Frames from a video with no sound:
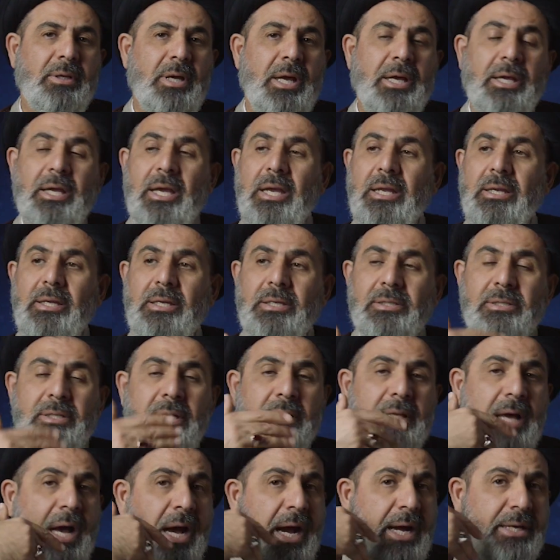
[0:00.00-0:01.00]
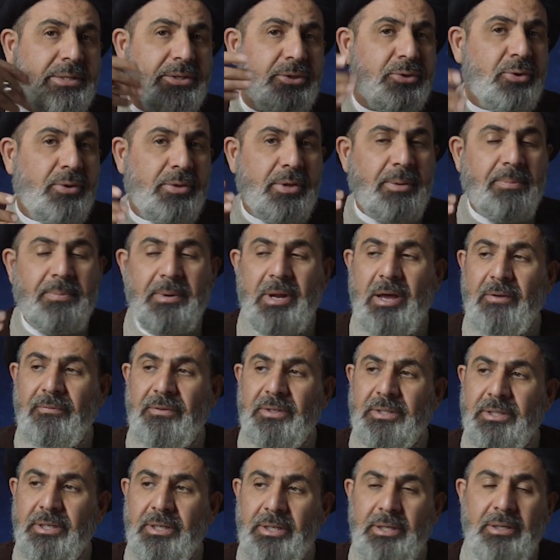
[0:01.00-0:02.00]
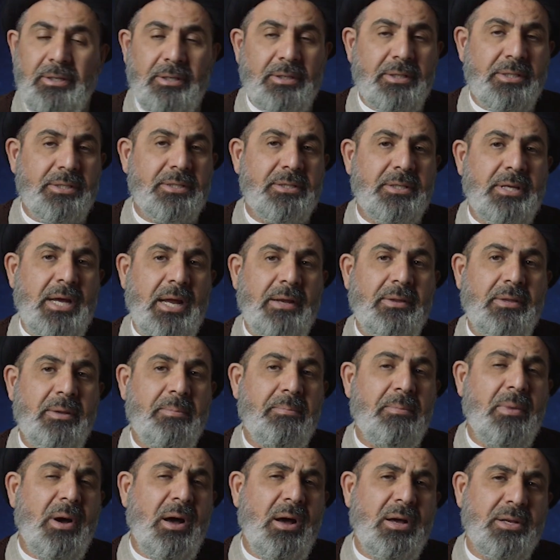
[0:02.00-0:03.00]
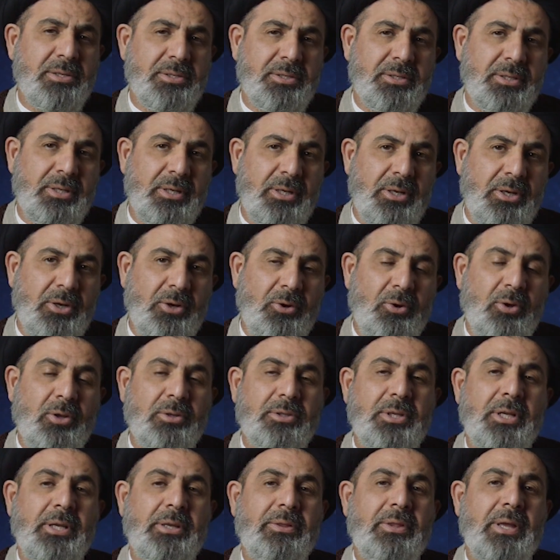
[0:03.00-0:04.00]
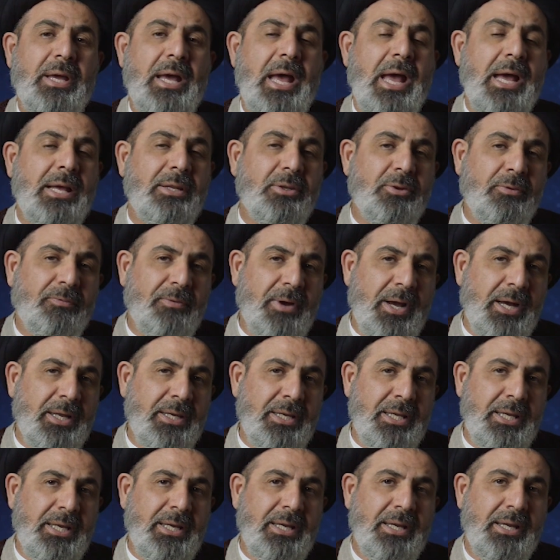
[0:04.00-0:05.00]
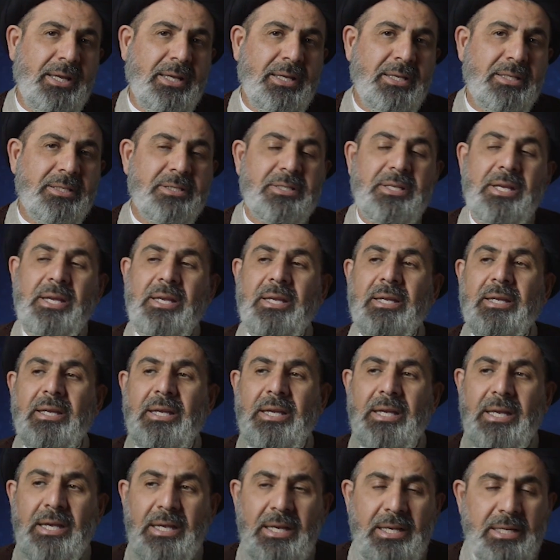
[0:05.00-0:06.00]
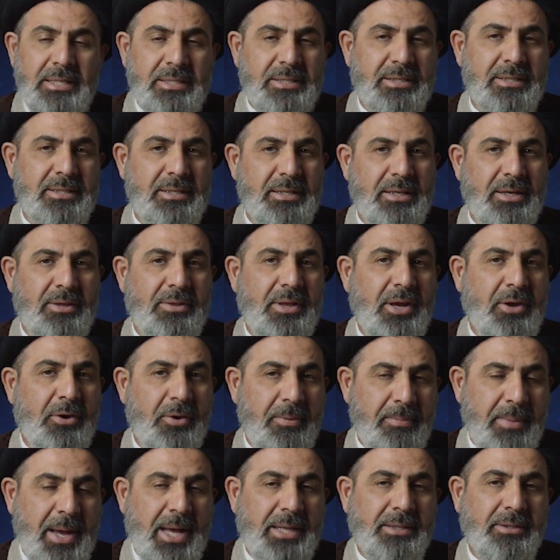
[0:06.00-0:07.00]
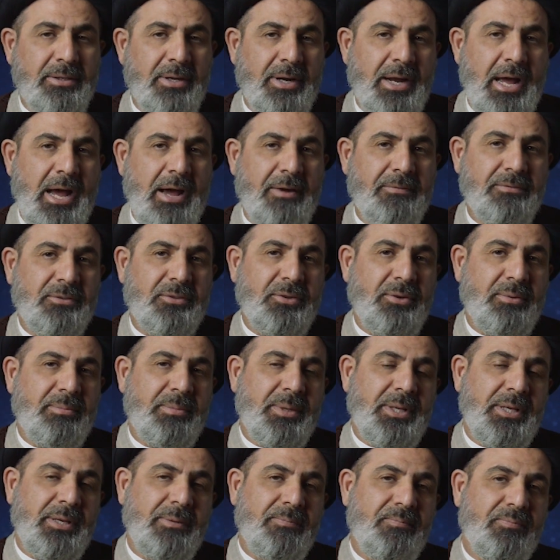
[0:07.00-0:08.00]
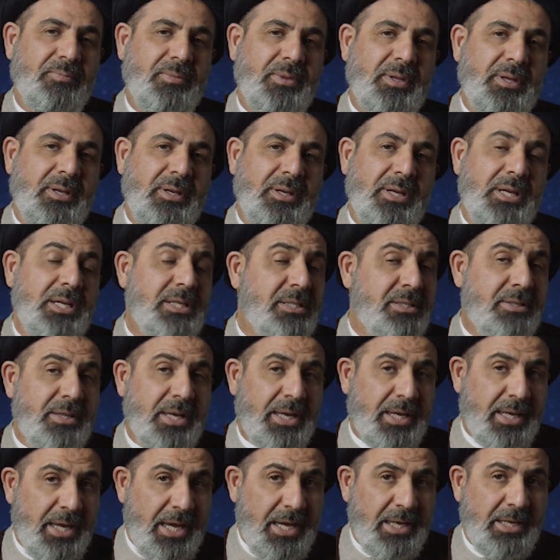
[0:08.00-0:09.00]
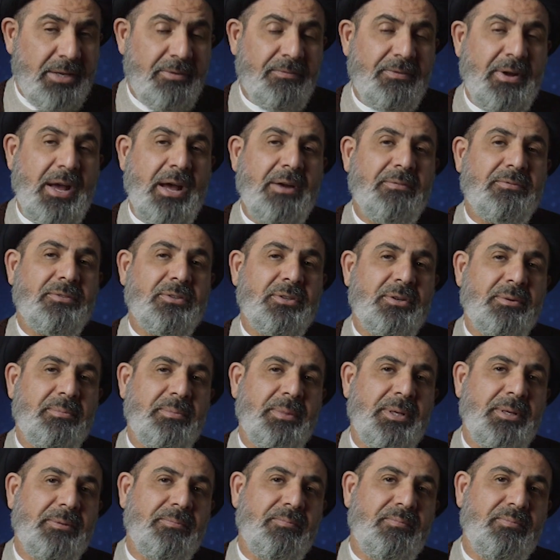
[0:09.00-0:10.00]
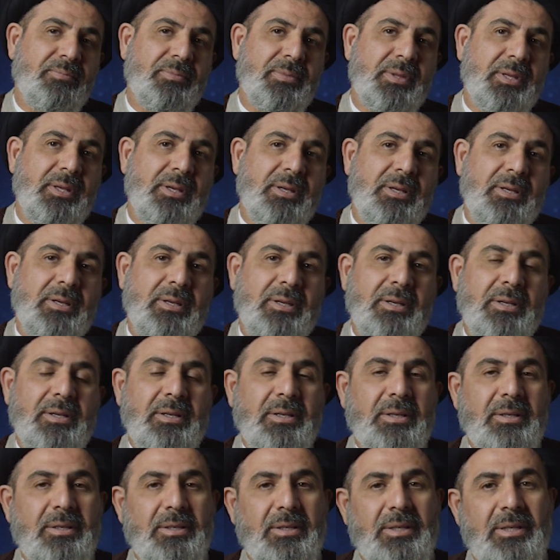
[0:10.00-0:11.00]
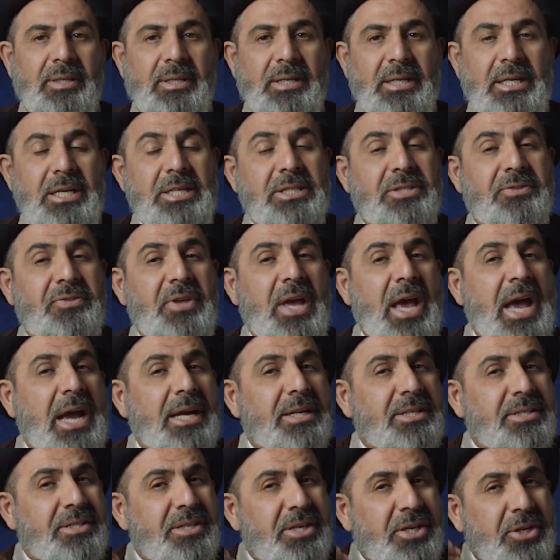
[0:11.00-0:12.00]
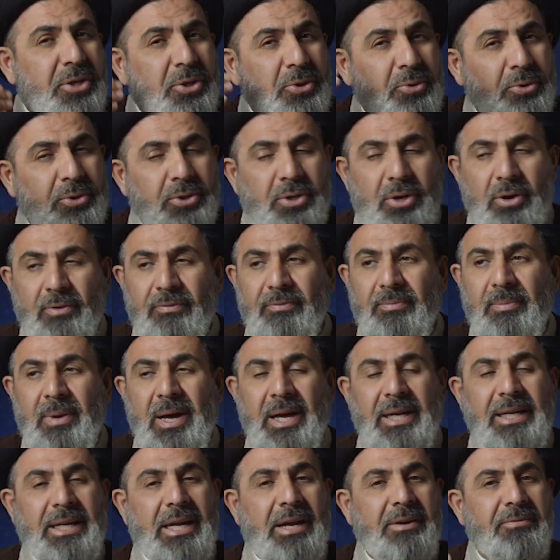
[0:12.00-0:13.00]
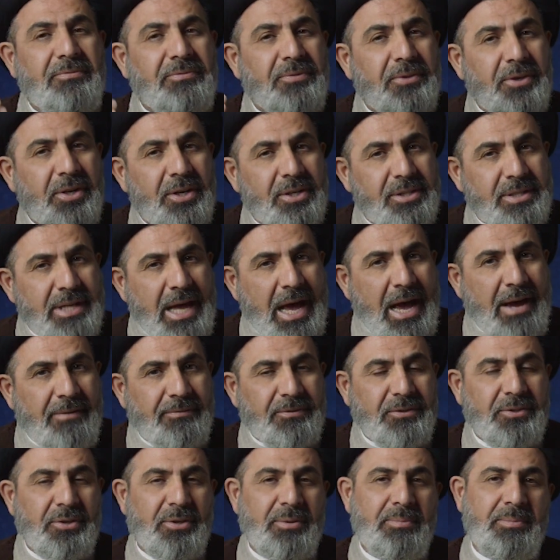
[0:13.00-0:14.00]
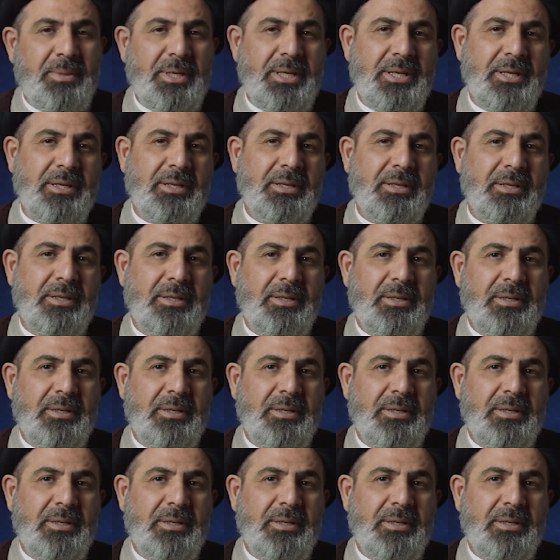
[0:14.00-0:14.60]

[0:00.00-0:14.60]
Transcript: Again, he said, I saw the Prophet here inside the mosque, holding the hand of Ali, saying, he's the commander after me. He's the caliph after me. He's the executor of my affairs after me.